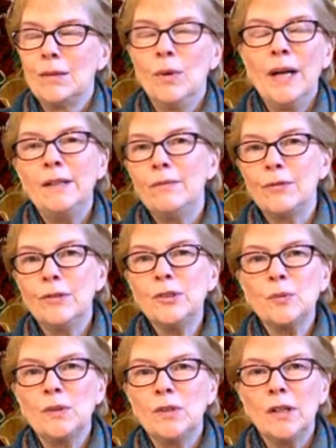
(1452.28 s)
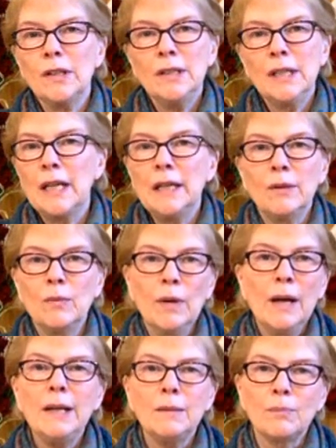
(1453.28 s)
right at first, we're not going to get it
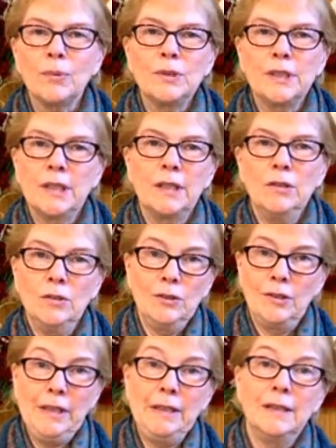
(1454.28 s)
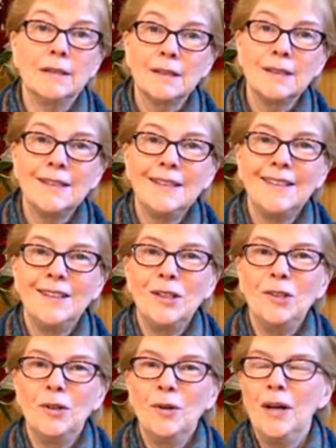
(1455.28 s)
right particularly.
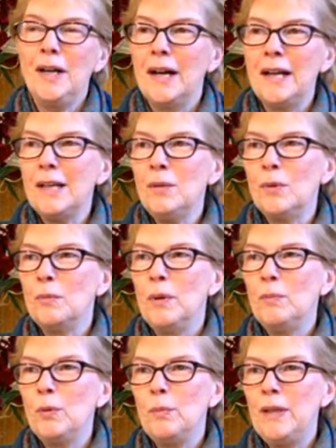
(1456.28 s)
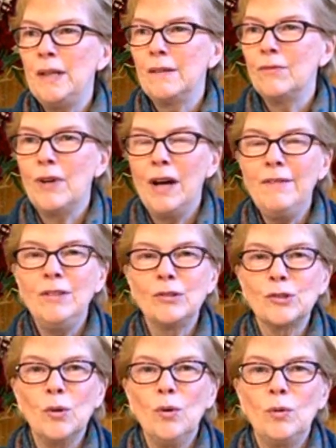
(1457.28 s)
You know, I can remember being 5
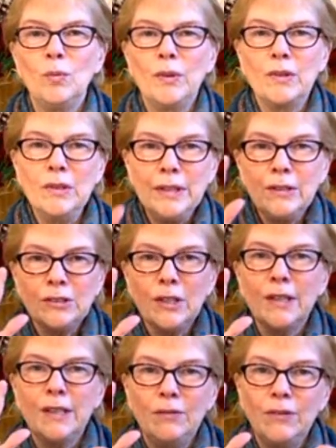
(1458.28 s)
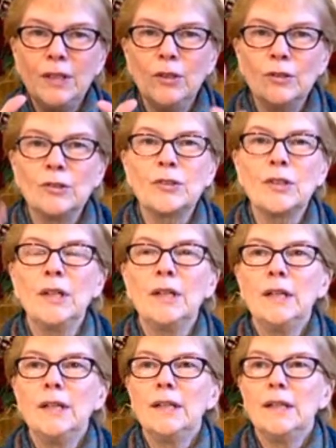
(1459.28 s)
years old with little tiny fingers,
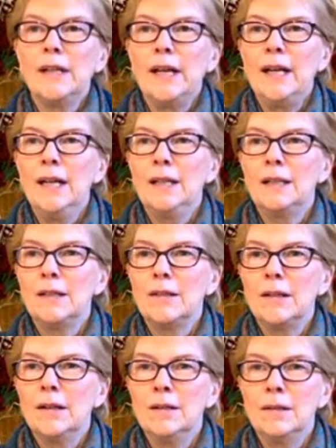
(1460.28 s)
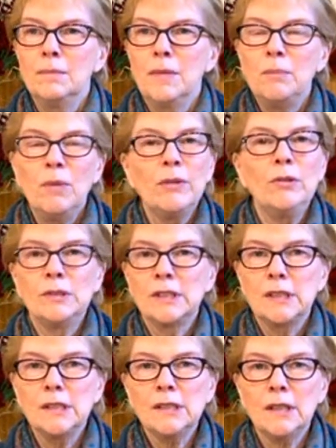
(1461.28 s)
and my mother
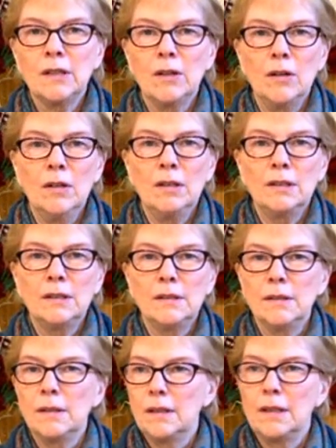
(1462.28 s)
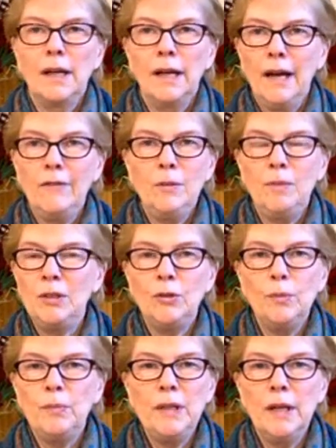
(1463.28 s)
insisting on having me
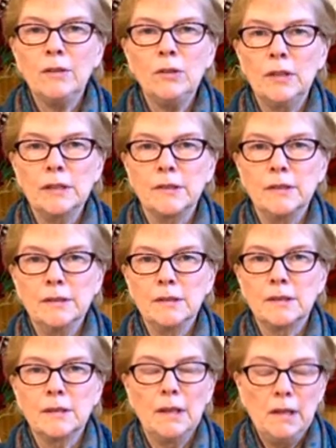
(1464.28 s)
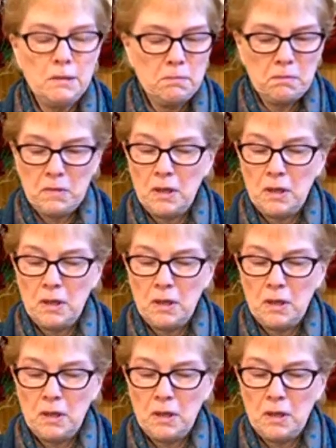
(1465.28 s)
do piano lessons. And